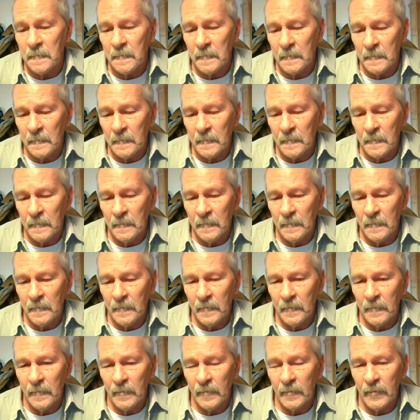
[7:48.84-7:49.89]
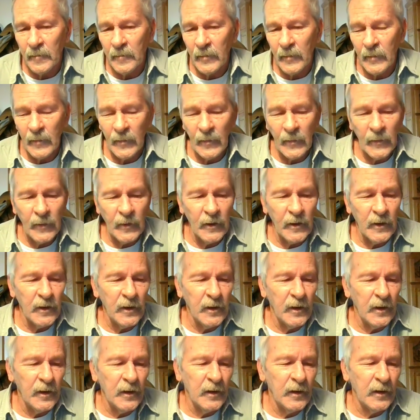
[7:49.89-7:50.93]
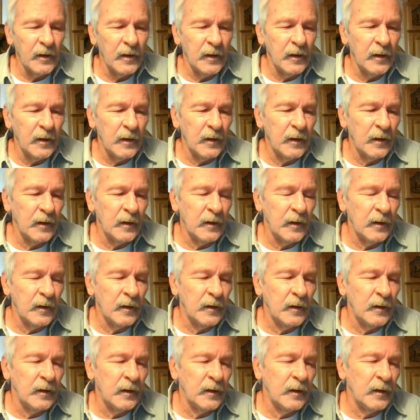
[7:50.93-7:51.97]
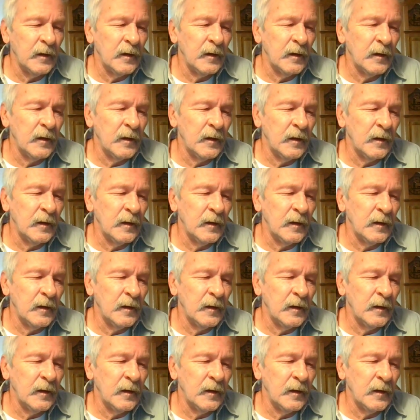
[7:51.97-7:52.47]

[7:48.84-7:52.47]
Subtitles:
No one is speaking in this clip.